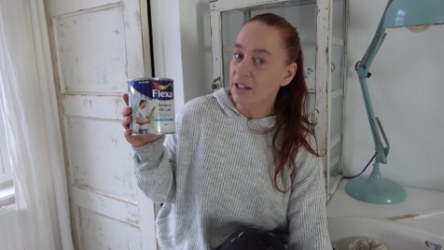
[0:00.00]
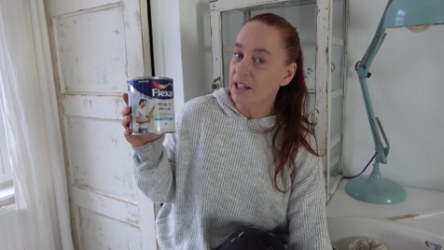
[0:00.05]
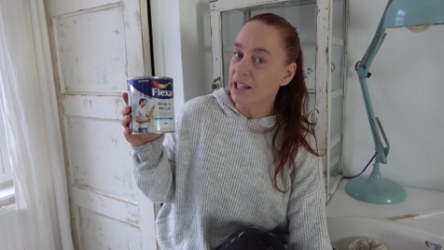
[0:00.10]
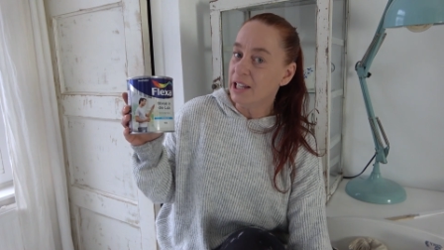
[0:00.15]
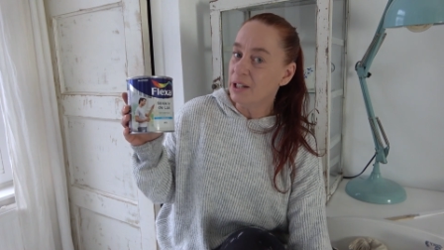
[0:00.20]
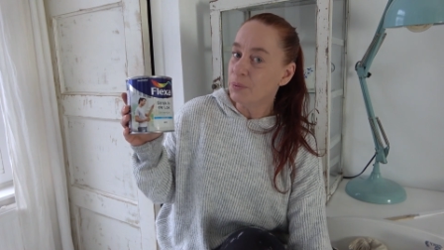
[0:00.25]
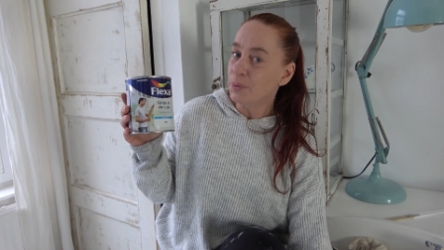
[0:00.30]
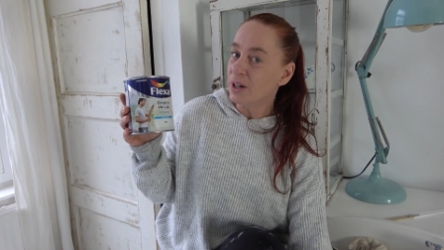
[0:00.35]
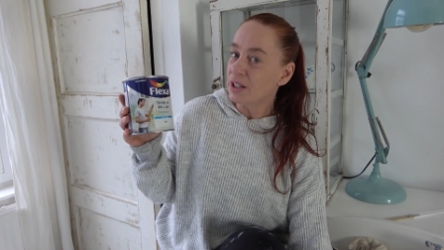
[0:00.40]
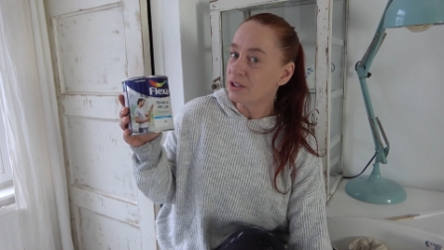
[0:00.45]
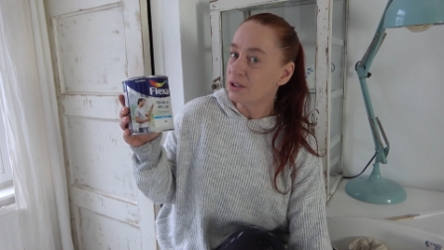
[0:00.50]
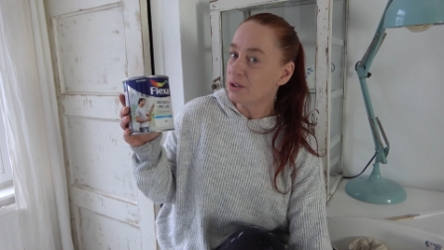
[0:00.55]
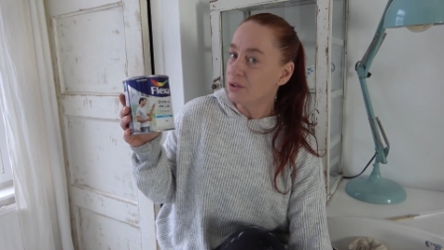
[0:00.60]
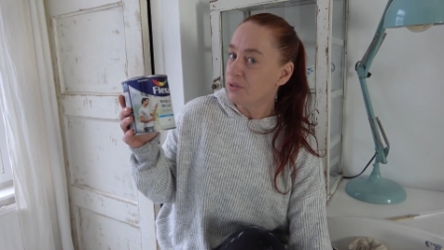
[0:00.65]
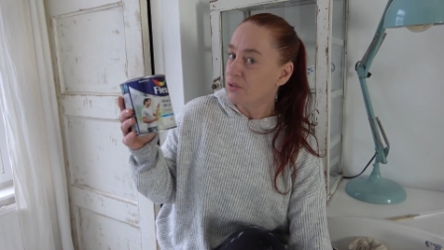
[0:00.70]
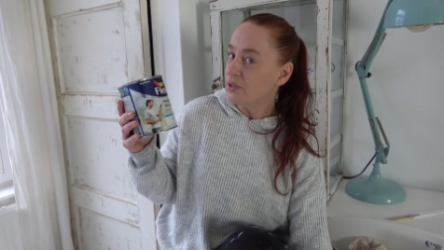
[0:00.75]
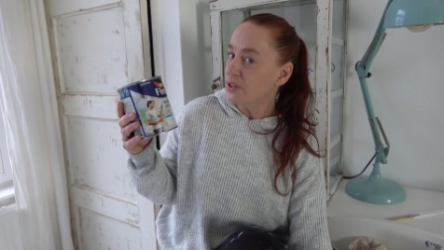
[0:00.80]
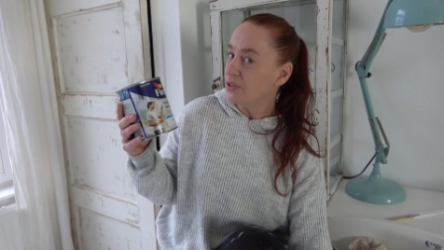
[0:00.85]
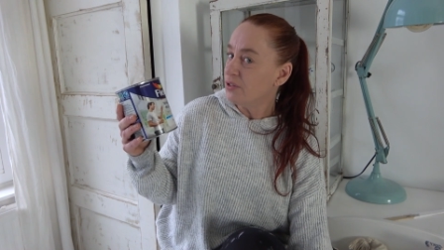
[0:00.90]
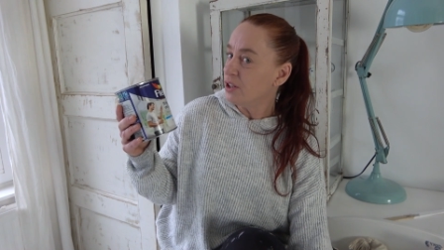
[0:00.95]
it was
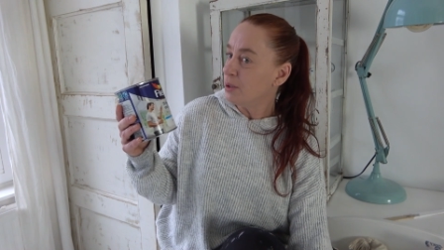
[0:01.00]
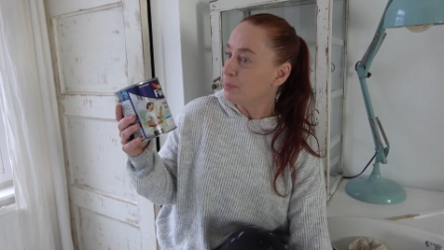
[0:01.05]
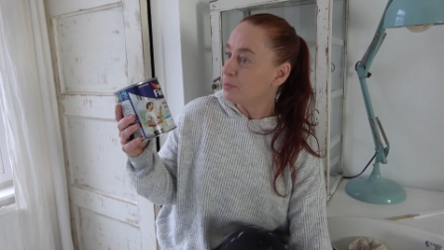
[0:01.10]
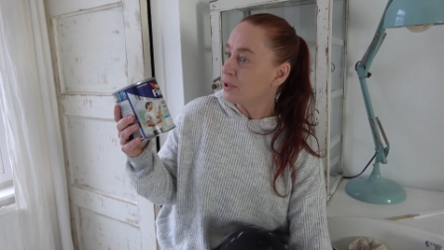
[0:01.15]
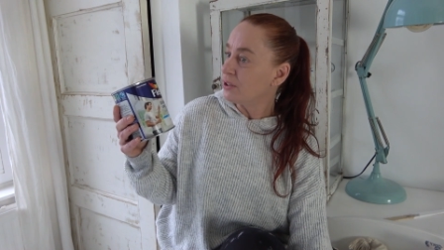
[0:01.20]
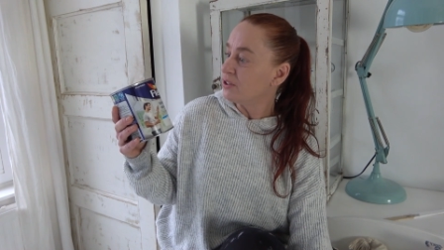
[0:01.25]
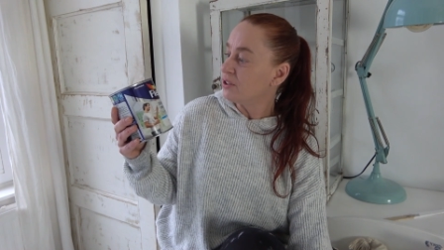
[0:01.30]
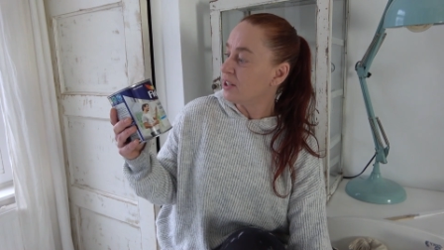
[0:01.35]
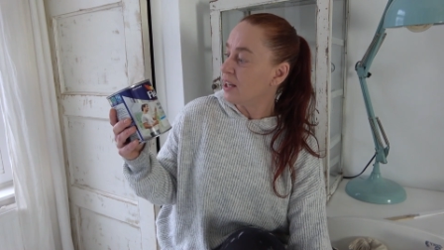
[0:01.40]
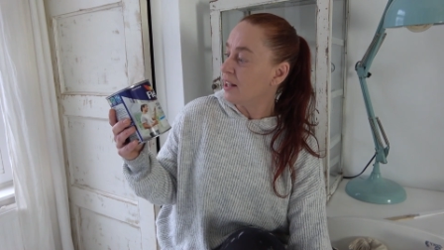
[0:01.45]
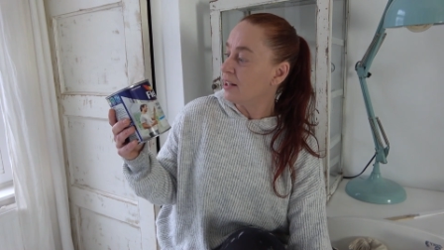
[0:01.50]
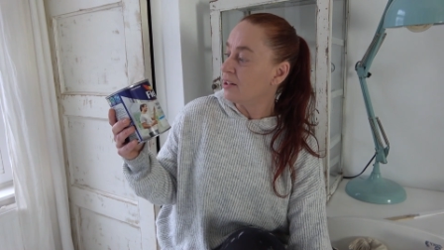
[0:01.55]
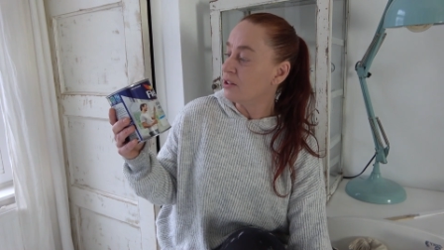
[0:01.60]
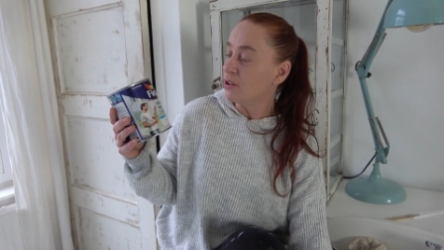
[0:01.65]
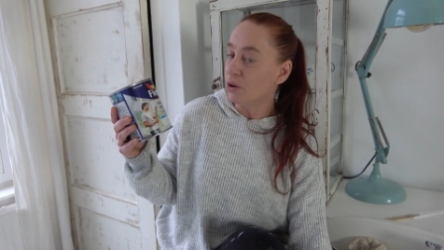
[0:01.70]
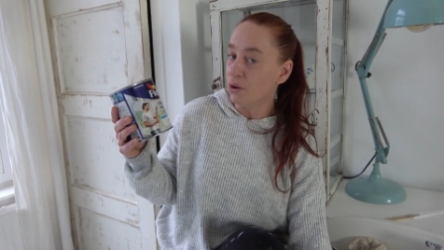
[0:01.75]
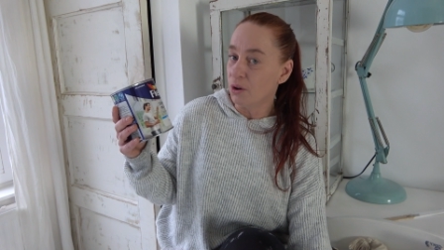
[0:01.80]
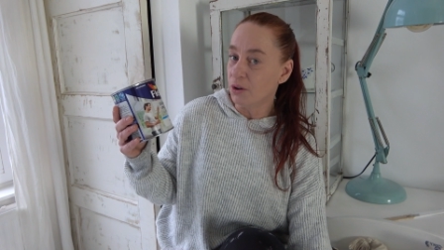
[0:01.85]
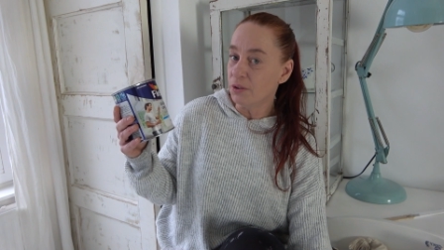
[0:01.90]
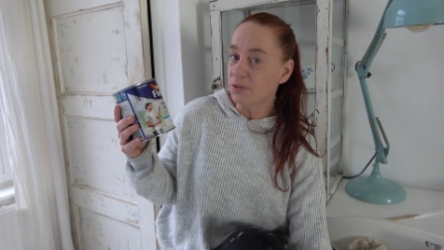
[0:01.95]
50%
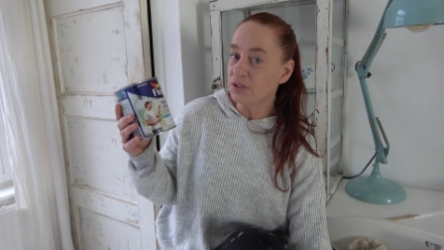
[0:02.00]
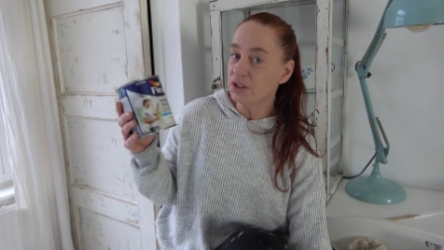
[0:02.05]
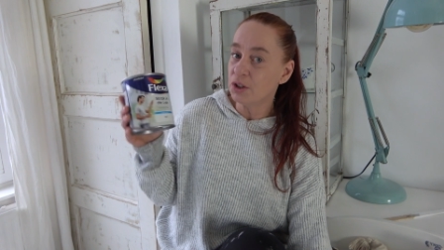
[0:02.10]
off,